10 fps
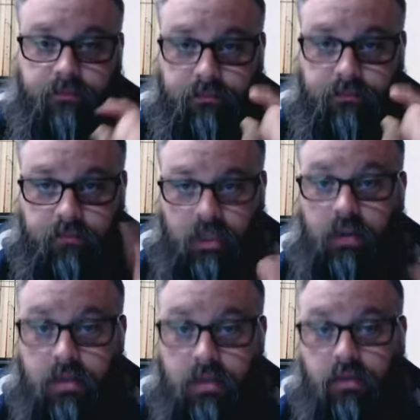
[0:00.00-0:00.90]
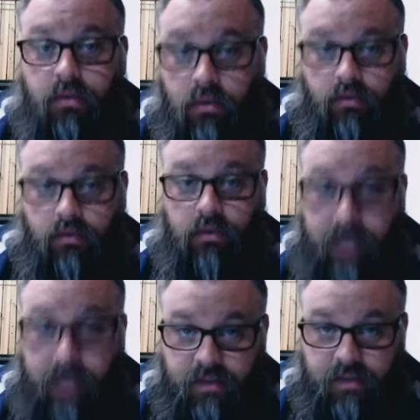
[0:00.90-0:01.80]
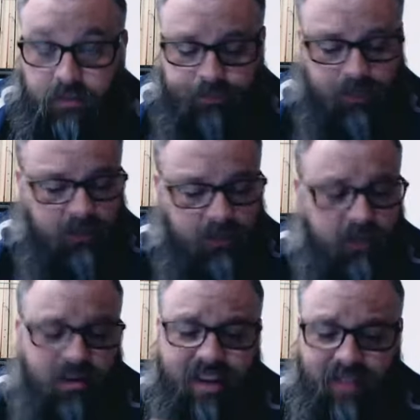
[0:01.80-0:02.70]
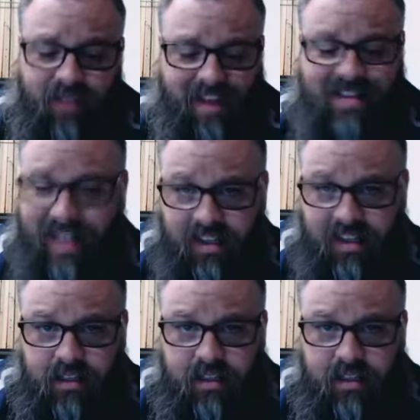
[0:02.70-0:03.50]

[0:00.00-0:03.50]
Go to Google Classroom. If you don't have that set